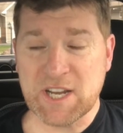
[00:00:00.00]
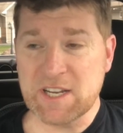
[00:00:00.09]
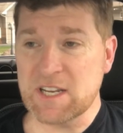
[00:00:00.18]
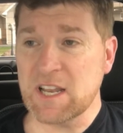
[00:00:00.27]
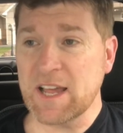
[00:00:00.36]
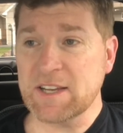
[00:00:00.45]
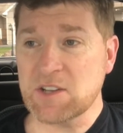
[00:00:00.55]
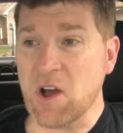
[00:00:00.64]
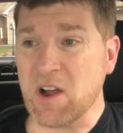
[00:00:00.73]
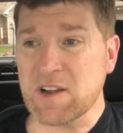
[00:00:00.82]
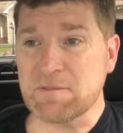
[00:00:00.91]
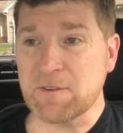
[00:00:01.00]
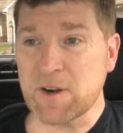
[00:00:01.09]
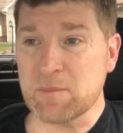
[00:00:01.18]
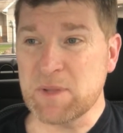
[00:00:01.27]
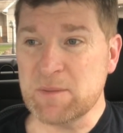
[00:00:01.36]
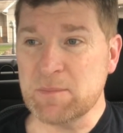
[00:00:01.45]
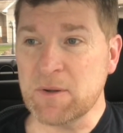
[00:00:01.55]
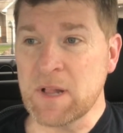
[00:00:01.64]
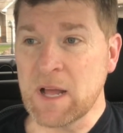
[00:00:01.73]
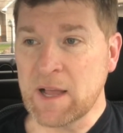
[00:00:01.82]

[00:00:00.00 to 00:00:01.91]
I didn't like talking in front of people.